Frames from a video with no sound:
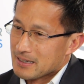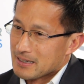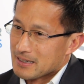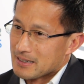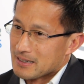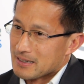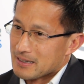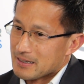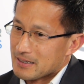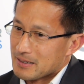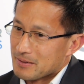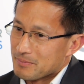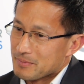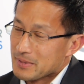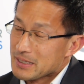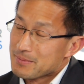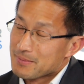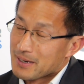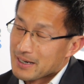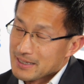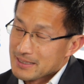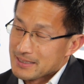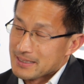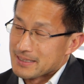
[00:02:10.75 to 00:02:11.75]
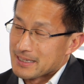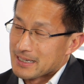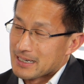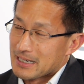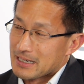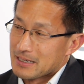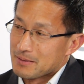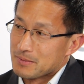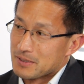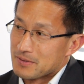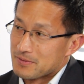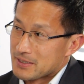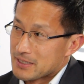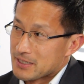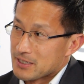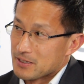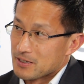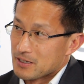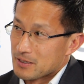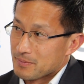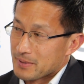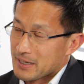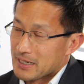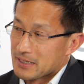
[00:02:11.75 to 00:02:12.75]
uh, minimize the time of
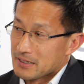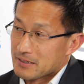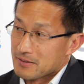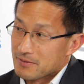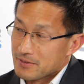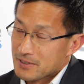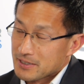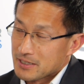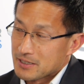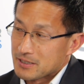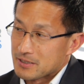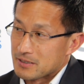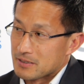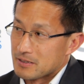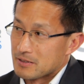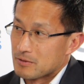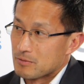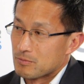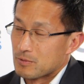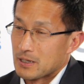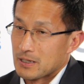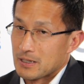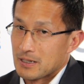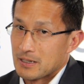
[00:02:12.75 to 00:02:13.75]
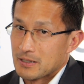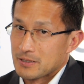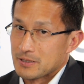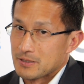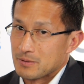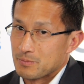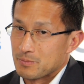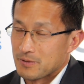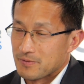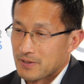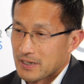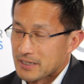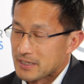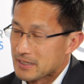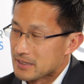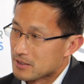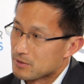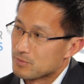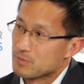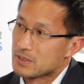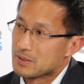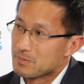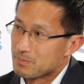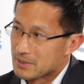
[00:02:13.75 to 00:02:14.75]
T R band inflation while also preventing
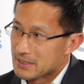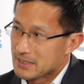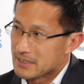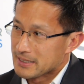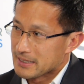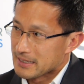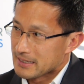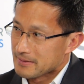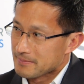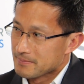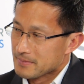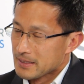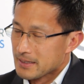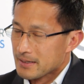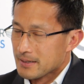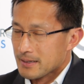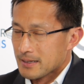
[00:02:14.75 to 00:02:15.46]
the rebleeding.